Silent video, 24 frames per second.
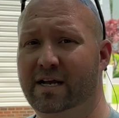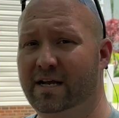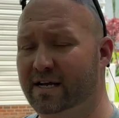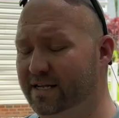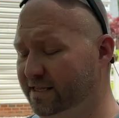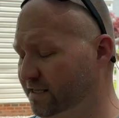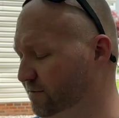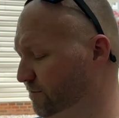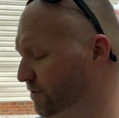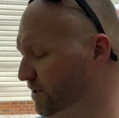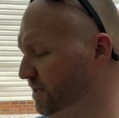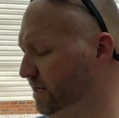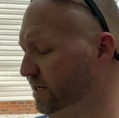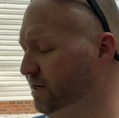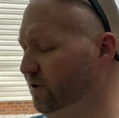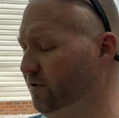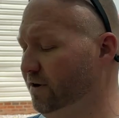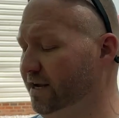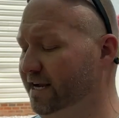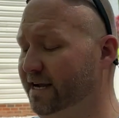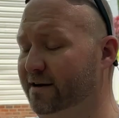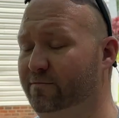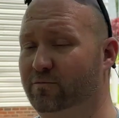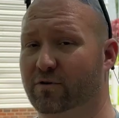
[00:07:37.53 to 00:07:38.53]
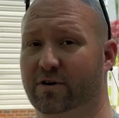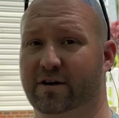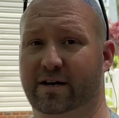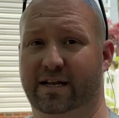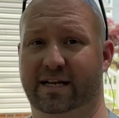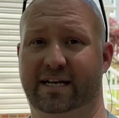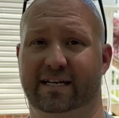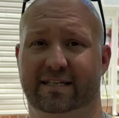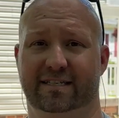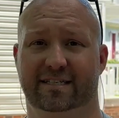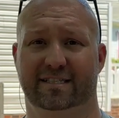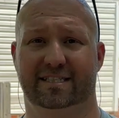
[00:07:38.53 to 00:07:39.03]
then we're going to go ahead and we're going to
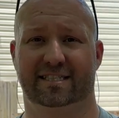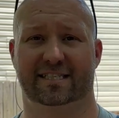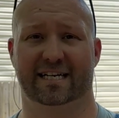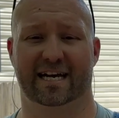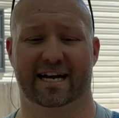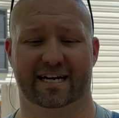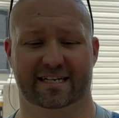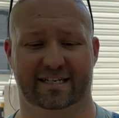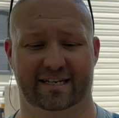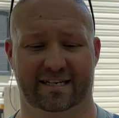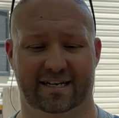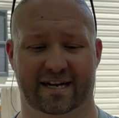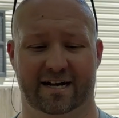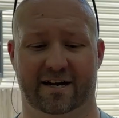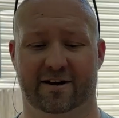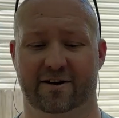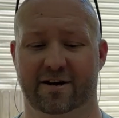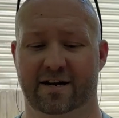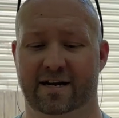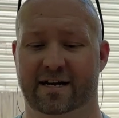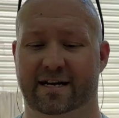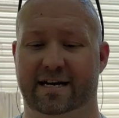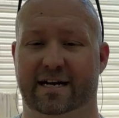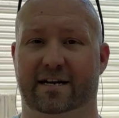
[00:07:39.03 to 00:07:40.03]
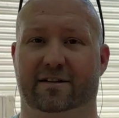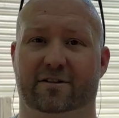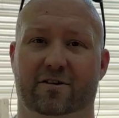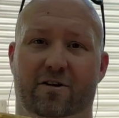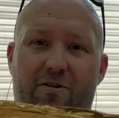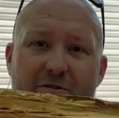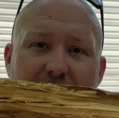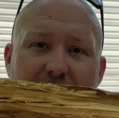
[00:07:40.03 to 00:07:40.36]
get this stacked in there in a log